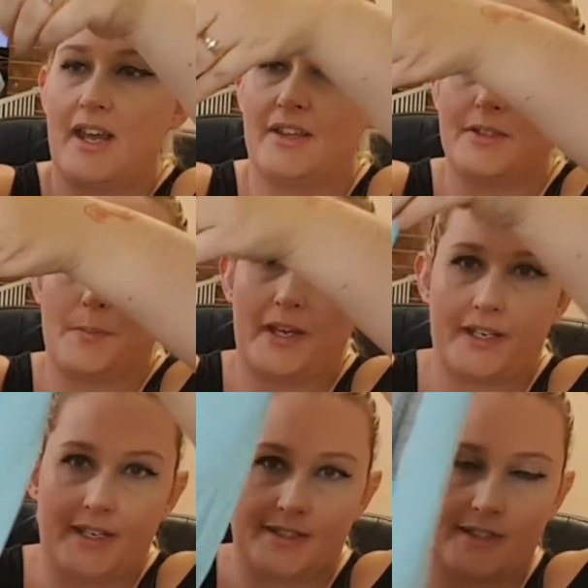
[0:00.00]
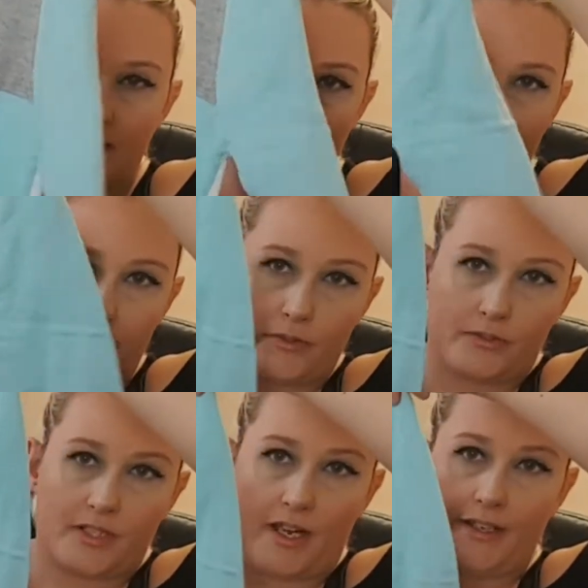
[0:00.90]
And the back has these little
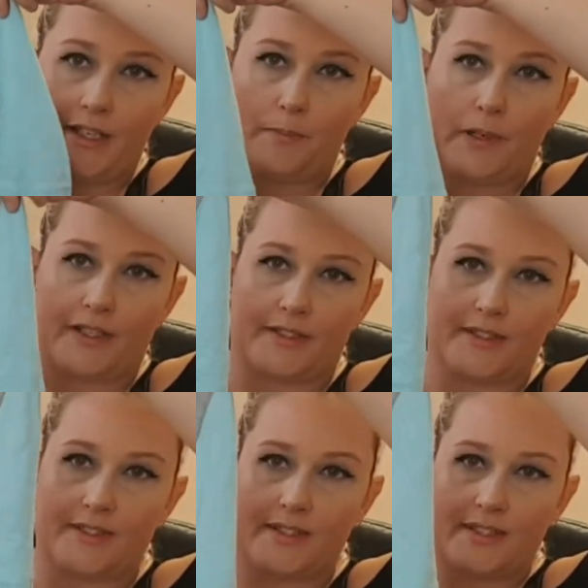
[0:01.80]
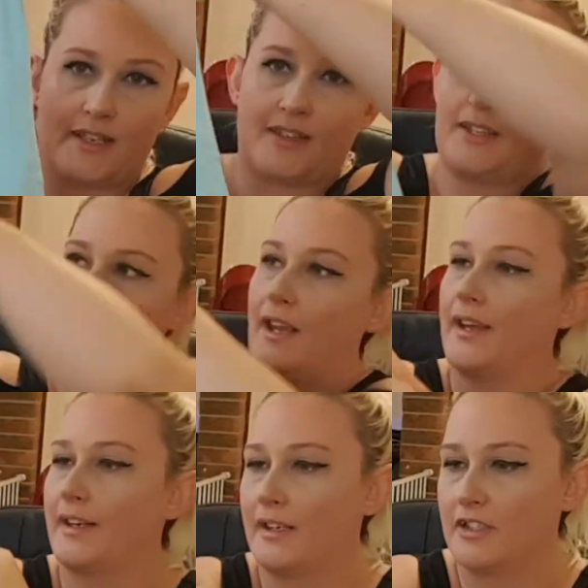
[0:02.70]
tiny buttons, and they're
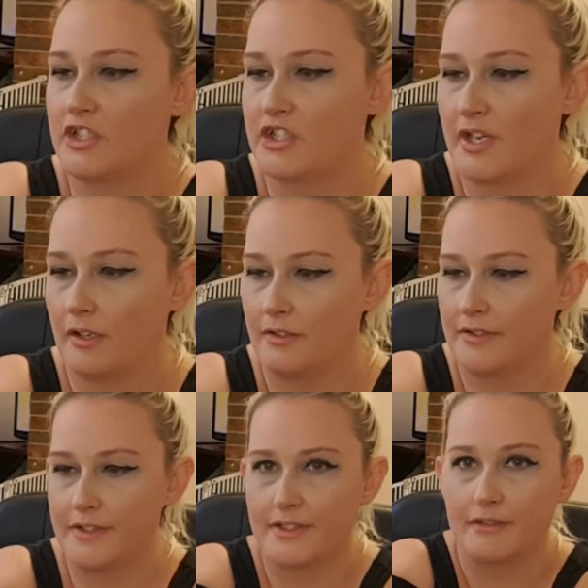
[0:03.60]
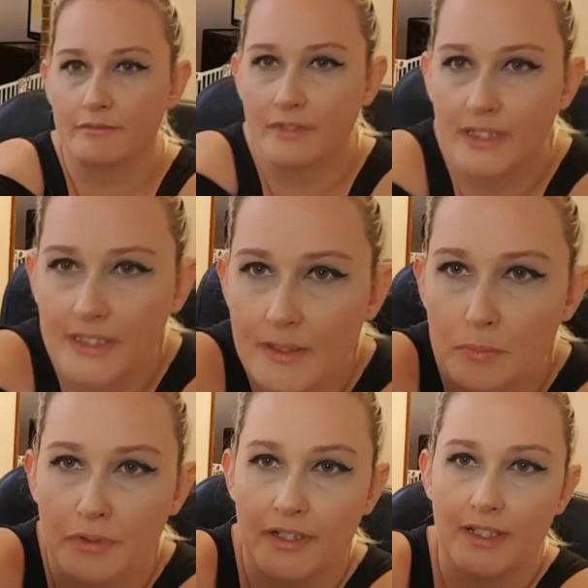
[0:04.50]
like shells. They're really
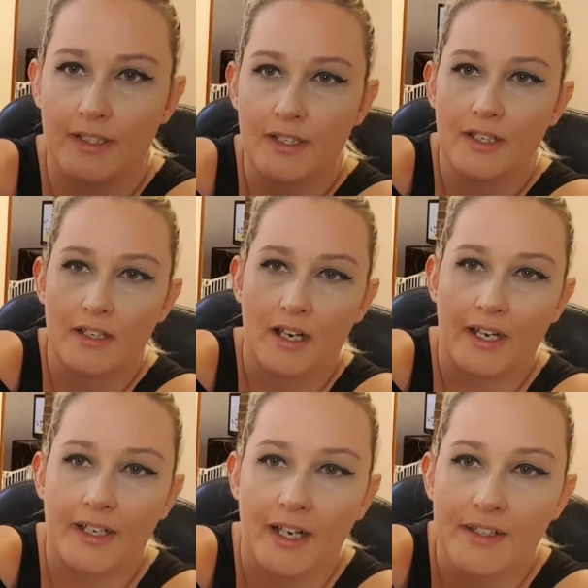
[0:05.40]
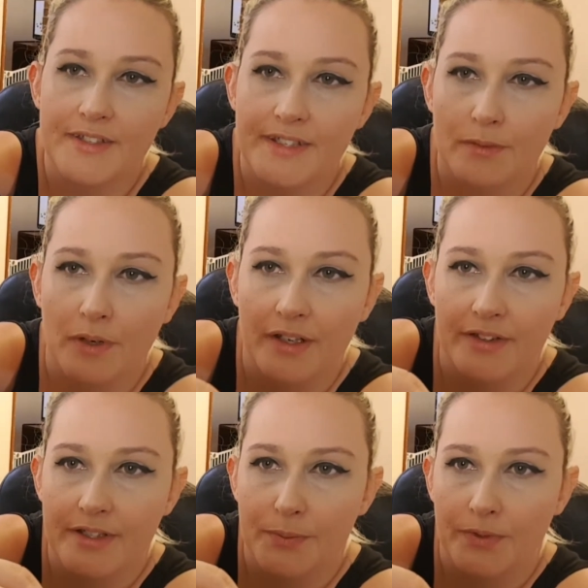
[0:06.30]
pretty. I can't see why
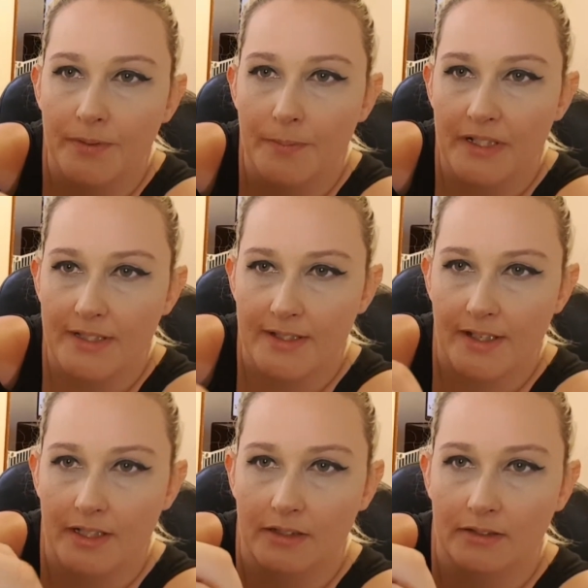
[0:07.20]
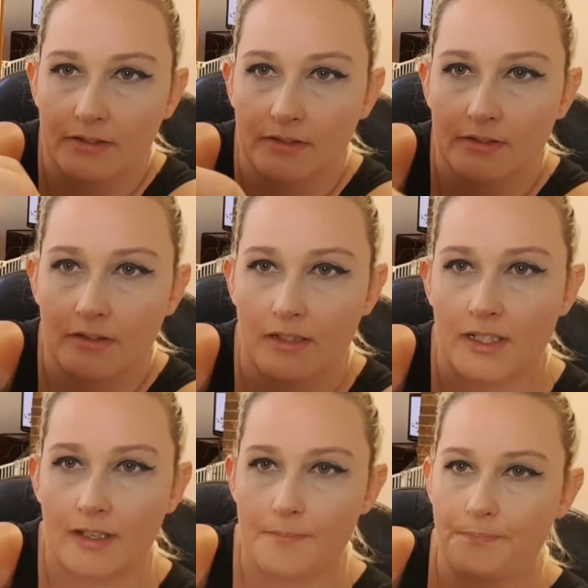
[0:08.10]
this wouldn't be designer.
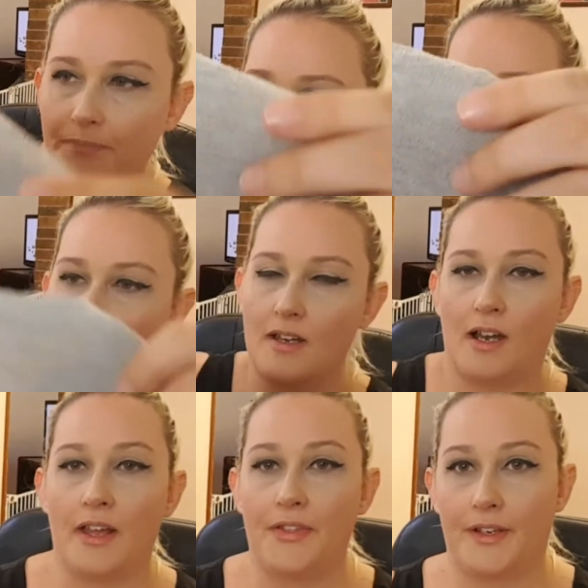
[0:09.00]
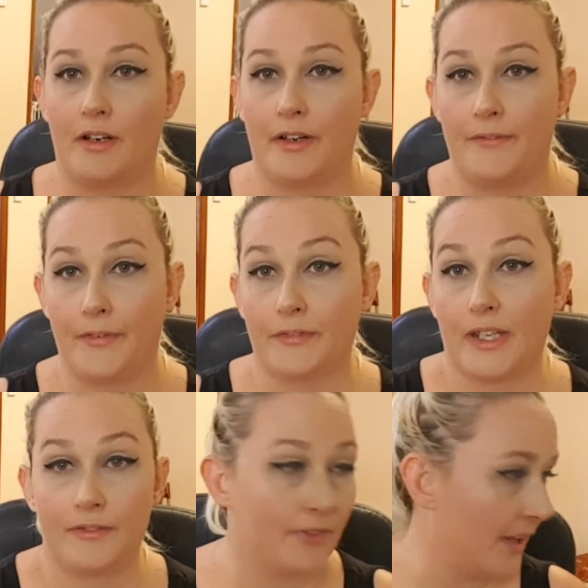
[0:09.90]
Yeah, I think I'll get
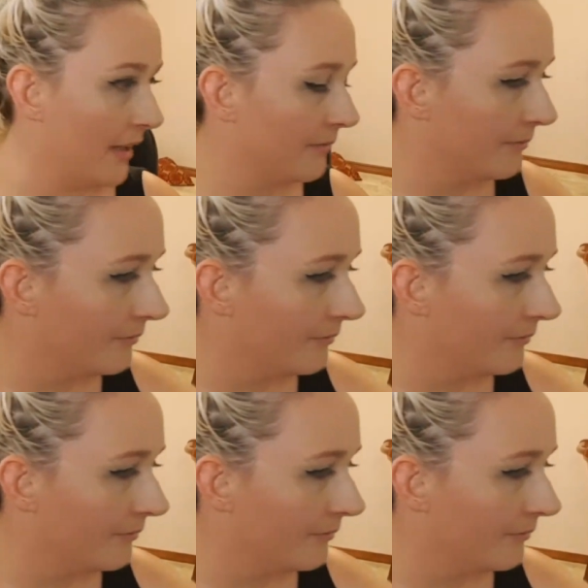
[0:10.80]
15 for that.